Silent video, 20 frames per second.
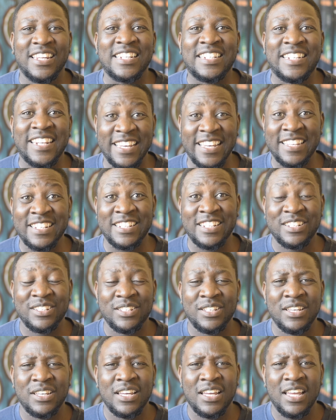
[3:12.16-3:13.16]
text,
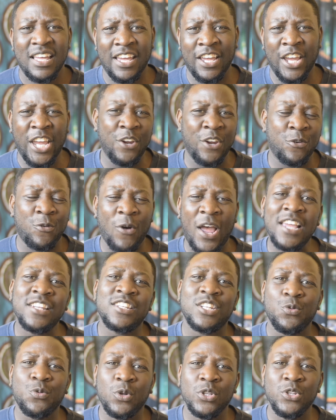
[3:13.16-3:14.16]
a
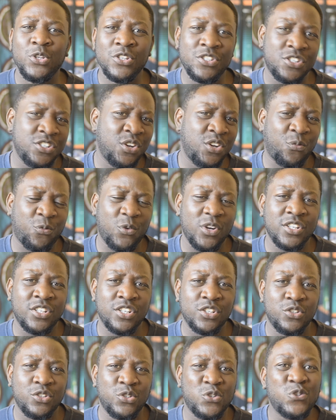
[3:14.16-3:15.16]
writer will use
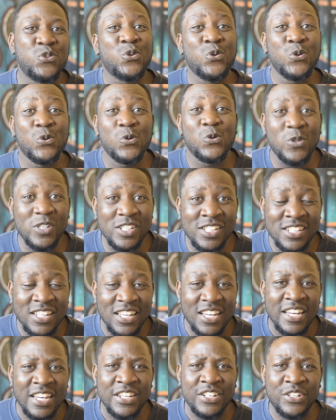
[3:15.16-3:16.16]
different tools
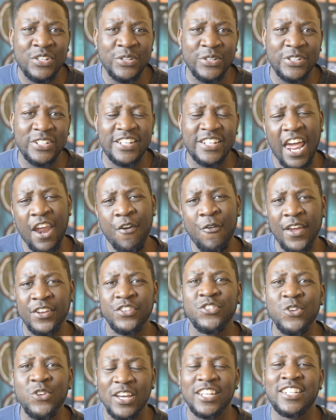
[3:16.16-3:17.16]
to
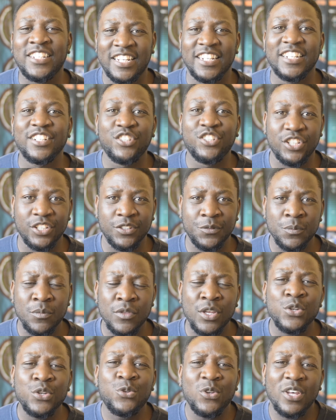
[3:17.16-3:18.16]
direct your attention,
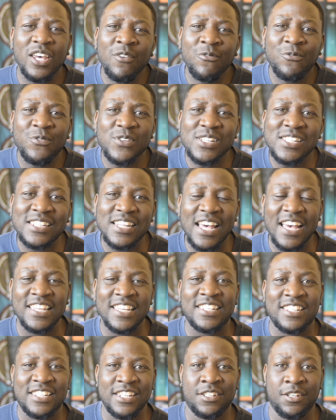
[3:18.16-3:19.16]
to
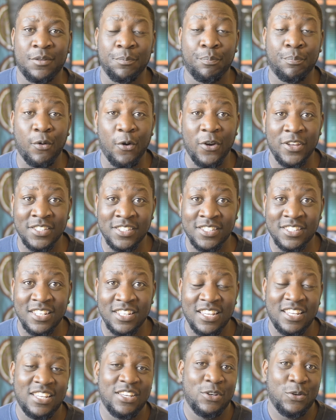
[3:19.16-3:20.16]
emphasize certain points.
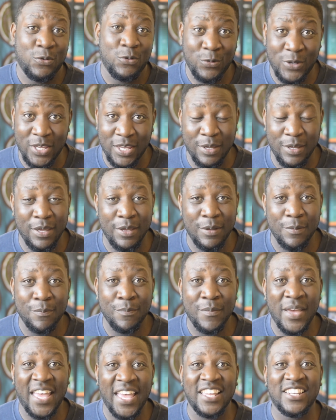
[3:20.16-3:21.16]
We
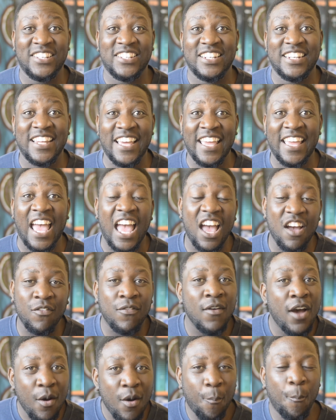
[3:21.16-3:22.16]
may today
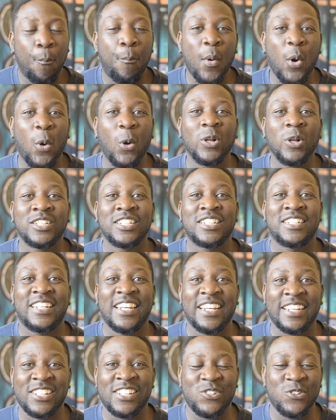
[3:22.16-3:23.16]
have bold
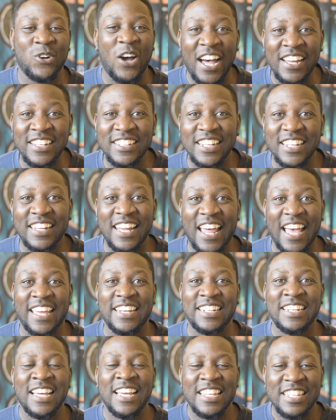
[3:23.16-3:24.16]
text or
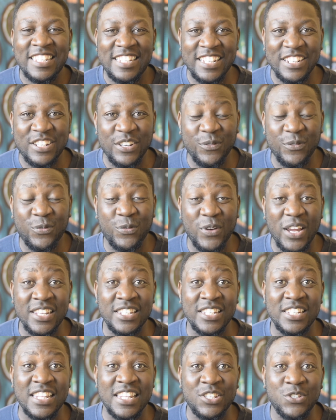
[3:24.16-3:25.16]
underline certain
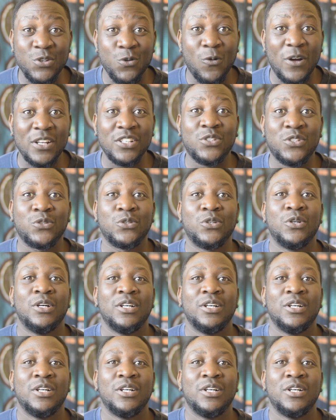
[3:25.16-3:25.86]
phrases that you want to